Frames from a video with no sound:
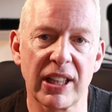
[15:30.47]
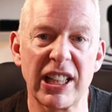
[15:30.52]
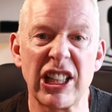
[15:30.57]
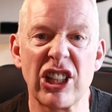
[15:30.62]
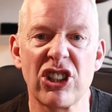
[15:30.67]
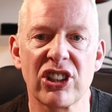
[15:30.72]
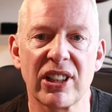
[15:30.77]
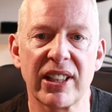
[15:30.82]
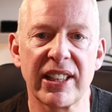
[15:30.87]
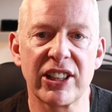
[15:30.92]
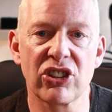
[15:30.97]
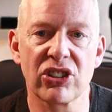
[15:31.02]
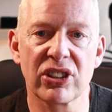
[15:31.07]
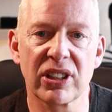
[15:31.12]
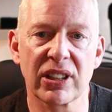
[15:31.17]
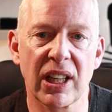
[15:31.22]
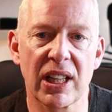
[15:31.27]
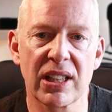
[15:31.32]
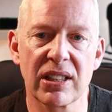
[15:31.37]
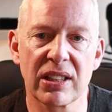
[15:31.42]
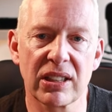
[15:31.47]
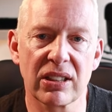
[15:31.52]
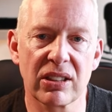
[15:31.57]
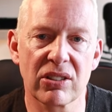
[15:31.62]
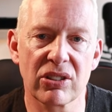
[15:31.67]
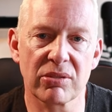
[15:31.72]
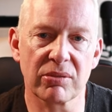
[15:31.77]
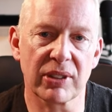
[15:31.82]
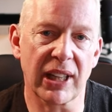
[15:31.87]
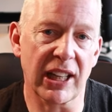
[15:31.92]
initially just in case
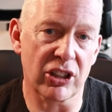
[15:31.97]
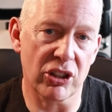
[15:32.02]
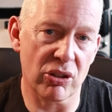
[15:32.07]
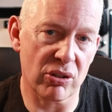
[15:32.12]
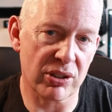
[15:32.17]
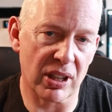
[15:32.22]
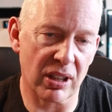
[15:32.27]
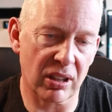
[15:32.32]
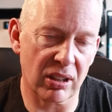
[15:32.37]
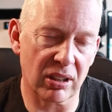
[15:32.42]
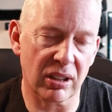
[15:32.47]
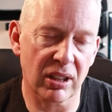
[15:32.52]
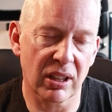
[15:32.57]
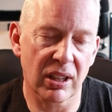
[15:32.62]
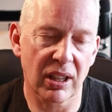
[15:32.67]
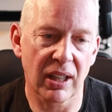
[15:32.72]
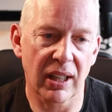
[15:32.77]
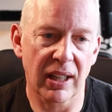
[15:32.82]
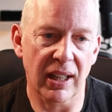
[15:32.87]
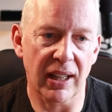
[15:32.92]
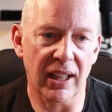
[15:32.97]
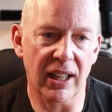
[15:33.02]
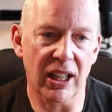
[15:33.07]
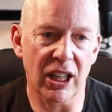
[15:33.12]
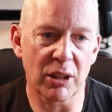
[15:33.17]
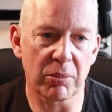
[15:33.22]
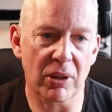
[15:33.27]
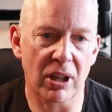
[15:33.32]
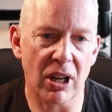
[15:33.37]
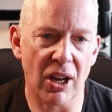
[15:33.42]
it doesn't get used a lot.
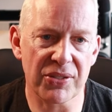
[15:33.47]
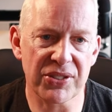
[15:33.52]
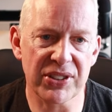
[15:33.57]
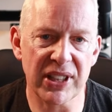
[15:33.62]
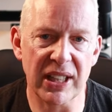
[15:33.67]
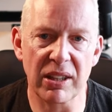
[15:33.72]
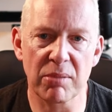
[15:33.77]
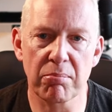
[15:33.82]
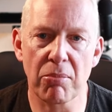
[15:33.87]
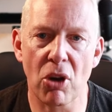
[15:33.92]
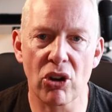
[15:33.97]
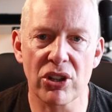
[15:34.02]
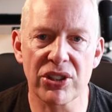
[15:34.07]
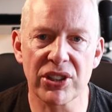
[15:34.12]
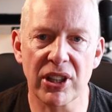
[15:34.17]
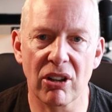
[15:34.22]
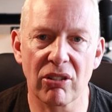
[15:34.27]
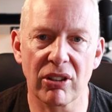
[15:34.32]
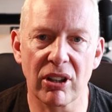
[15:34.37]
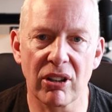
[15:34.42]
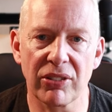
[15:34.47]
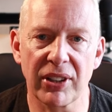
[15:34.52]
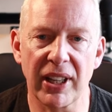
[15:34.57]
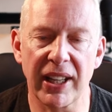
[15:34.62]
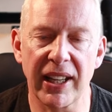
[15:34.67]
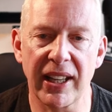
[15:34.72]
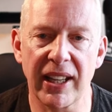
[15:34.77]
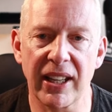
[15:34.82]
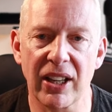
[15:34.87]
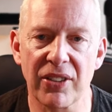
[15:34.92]
Um, I've seen MyZone out
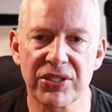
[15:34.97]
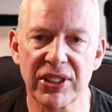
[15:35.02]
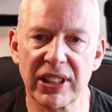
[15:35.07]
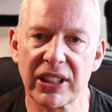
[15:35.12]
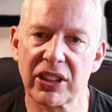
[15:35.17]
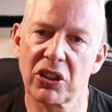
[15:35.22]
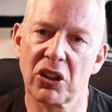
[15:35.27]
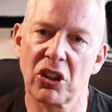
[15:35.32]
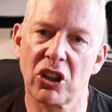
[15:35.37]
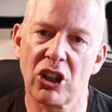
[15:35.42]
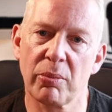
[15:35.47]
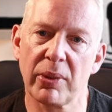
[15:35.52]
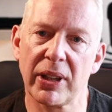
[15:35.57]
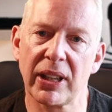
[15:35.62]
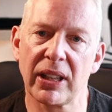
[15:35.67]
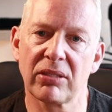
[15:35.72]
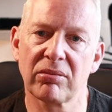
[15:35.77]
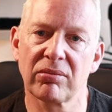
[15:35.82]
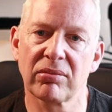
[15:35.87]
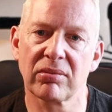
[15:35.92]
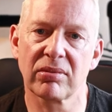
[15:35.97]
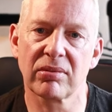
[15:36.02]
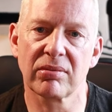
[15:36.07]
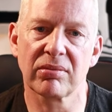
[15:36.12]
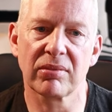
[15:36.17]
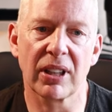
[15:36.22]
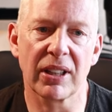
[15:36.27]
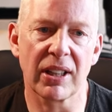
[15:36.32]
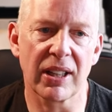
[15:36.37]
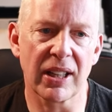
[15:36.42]
there, I've seen Garmin,
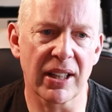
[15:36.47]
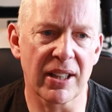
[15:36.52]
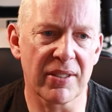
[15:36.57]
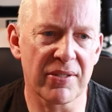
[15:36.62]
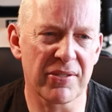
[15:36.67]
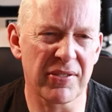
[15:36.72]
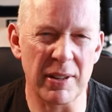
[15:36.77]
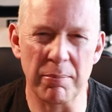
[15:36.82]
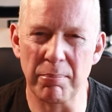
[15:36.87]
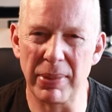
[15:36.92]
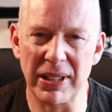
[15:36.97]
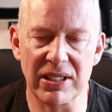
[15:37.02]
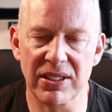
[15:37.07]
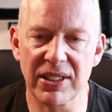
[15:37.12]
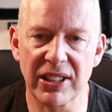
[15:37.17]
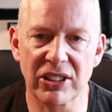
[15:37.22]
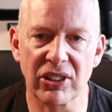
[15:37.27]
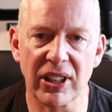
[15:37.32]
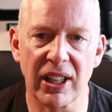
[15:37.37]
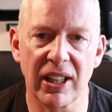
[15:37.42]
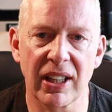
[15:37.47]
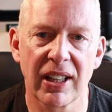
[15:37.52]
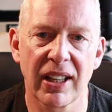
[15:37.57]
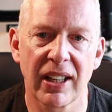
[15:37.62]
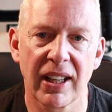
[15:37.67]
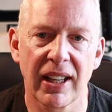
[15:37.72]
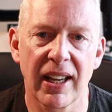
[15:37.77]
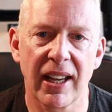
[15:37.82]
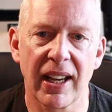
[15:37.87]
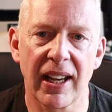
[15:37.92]
uh, Fitbits and things like
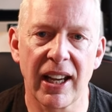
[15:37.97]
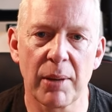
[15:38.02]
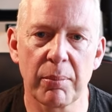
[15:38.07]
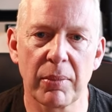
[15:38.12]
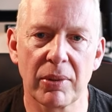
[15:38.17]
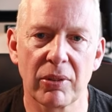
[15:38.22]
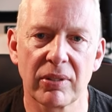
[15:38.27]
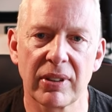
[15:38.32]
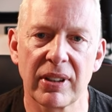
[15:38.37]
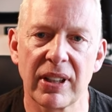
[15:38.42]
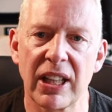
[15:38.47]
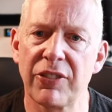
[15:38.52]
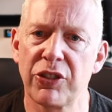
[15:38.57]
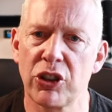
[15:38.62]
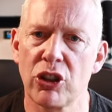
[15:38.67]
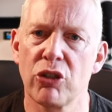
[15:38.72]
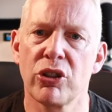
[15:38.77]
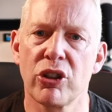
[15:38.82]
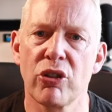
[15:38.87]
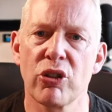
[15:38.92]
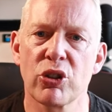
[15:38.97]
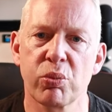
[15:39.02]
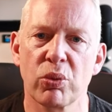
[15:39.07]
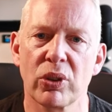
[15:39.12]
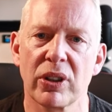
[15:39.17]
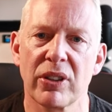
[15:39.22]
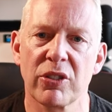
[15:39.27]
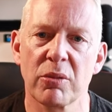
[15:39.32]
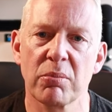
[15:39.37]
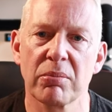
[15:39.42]
that. Um, if you use
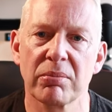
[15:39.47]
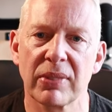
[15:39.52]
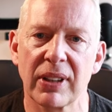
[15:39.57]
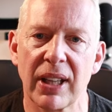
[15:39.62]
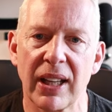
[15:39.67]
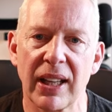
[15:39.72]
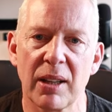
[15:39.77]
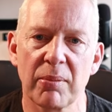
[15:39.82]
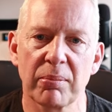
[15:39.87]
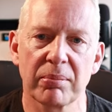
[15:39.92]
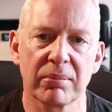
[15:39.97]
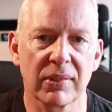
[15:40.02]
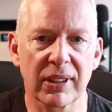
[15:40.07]
one of them, um,